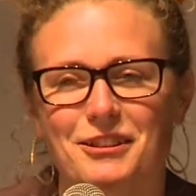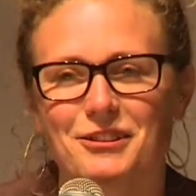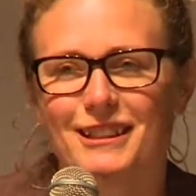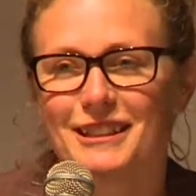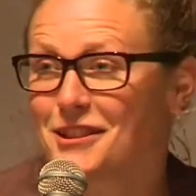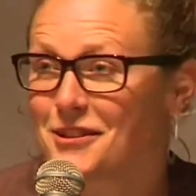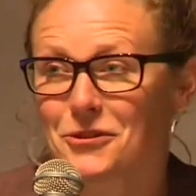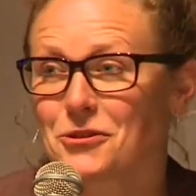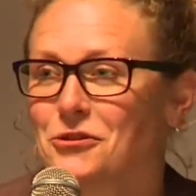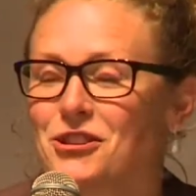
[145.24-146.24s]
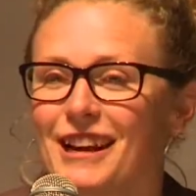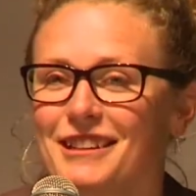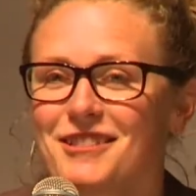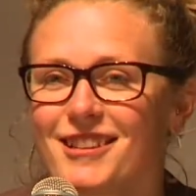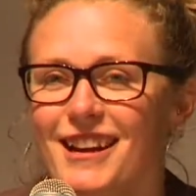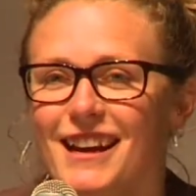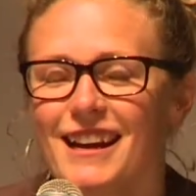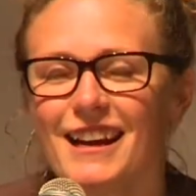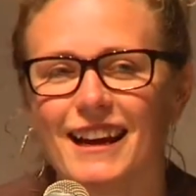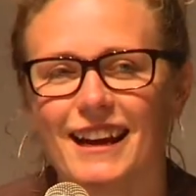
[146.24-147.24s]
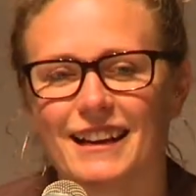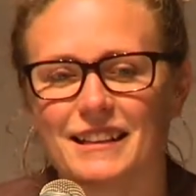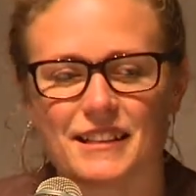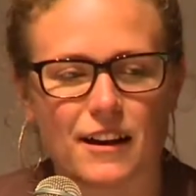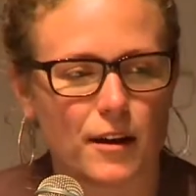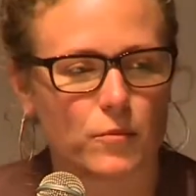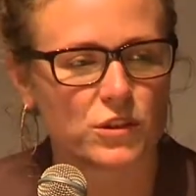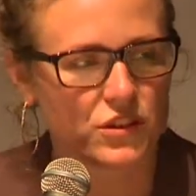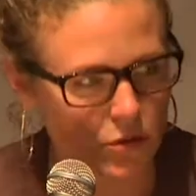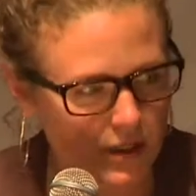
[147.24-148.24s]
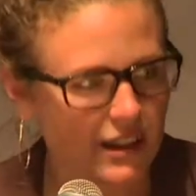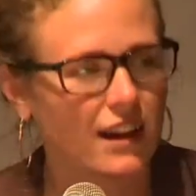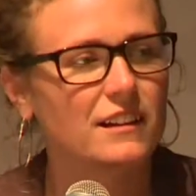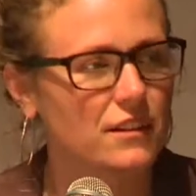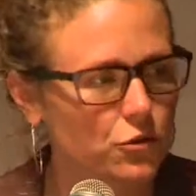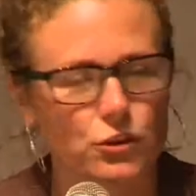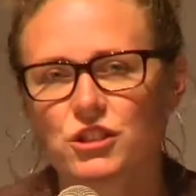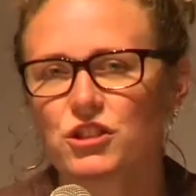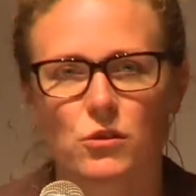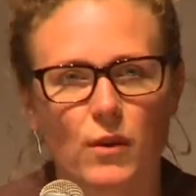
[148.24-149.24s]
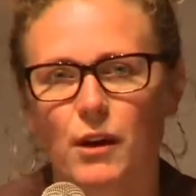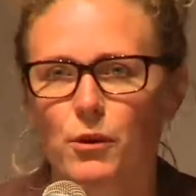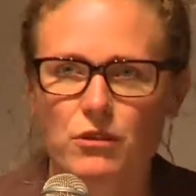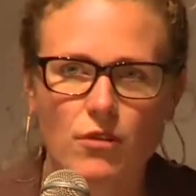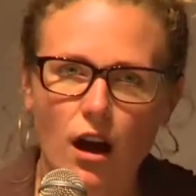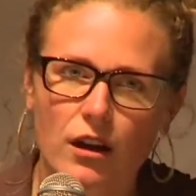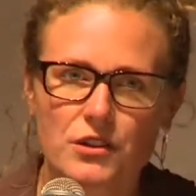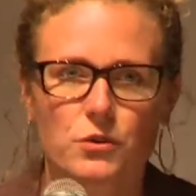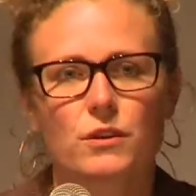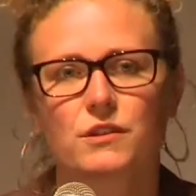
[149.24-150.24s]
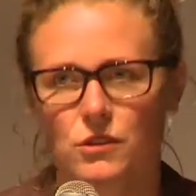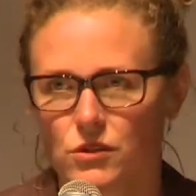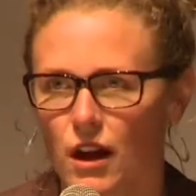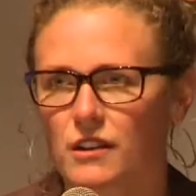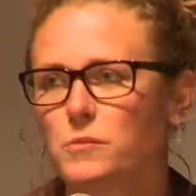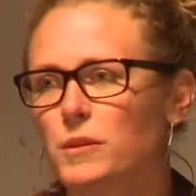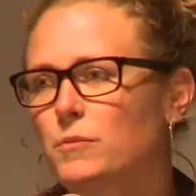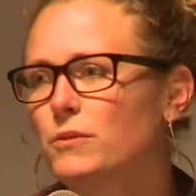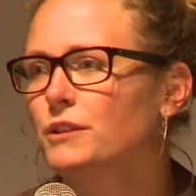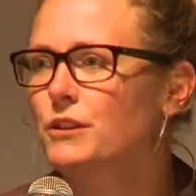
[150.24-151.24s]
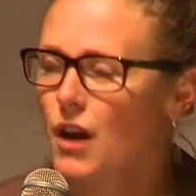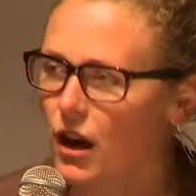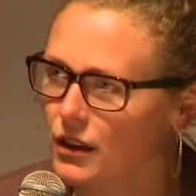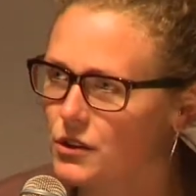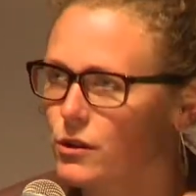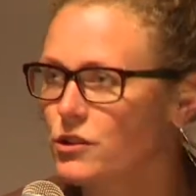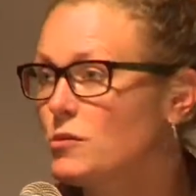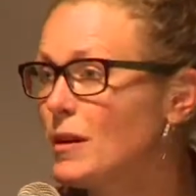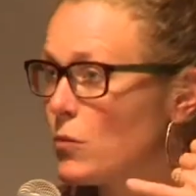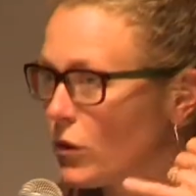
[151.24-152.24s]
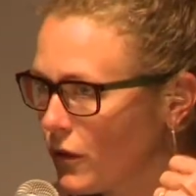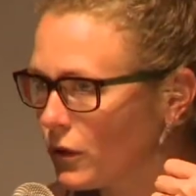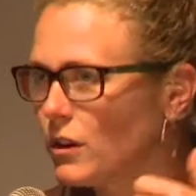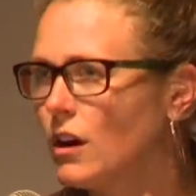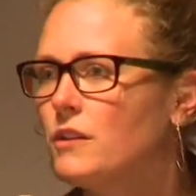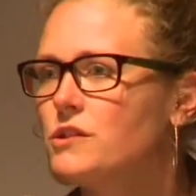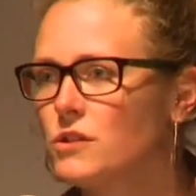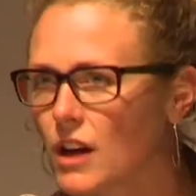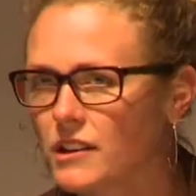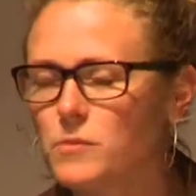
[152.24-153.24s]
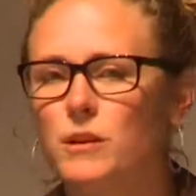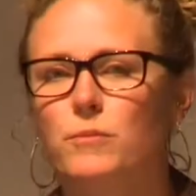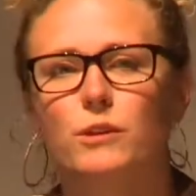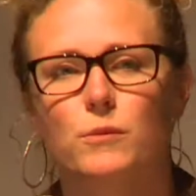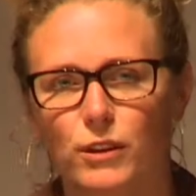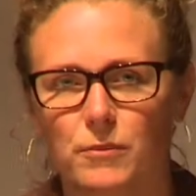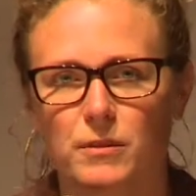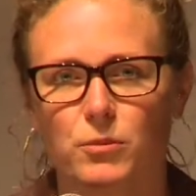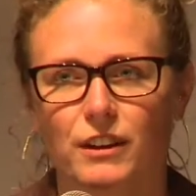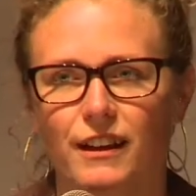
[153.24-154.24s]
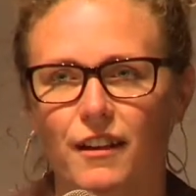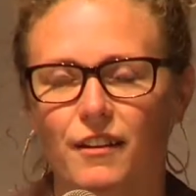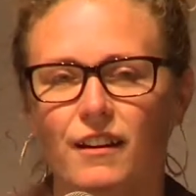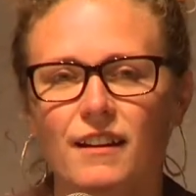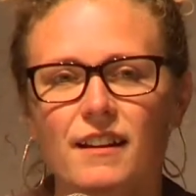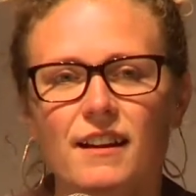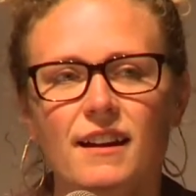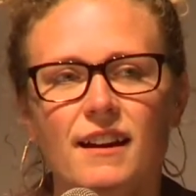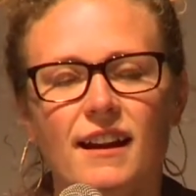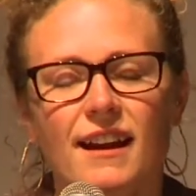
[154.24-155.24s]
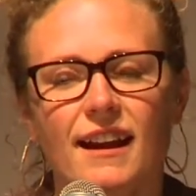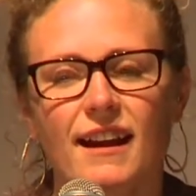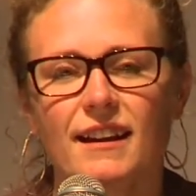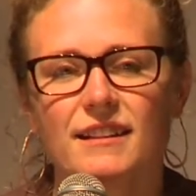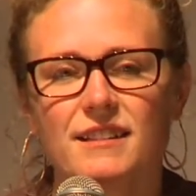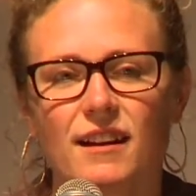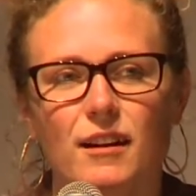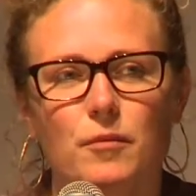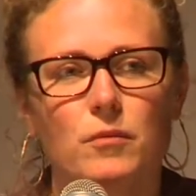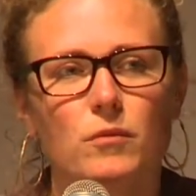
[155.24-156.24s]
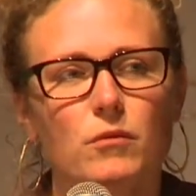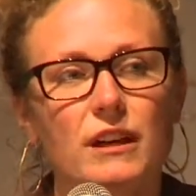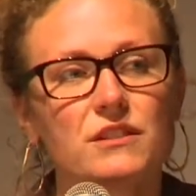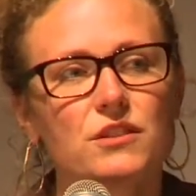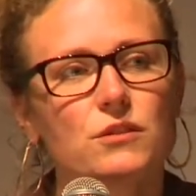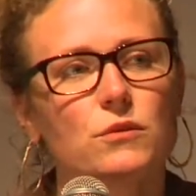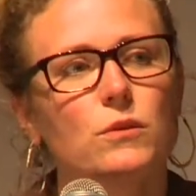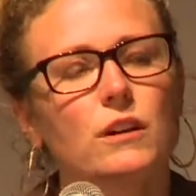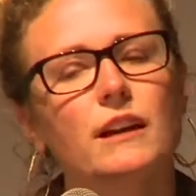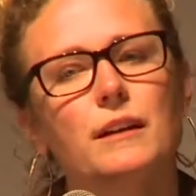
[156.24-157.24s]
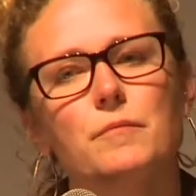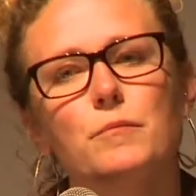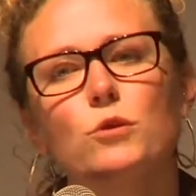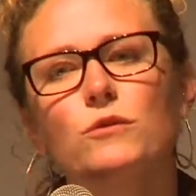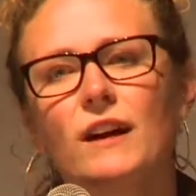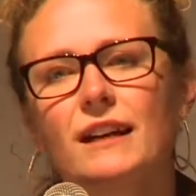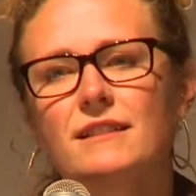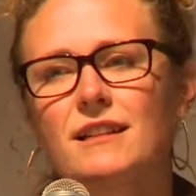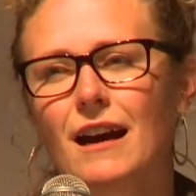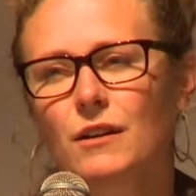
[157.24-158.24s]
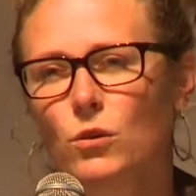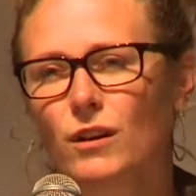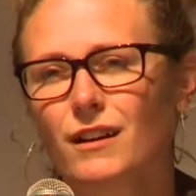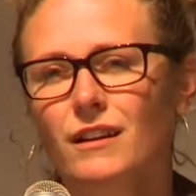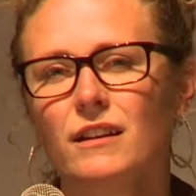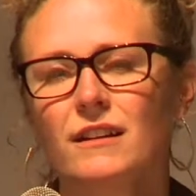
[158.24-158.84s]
creates social change. And was doing that in the traditional way, where you knock on doors and you talk to people, you knock on doors, you make more phone calls, you talk to people, you bring people together. And went to work at moveon.org,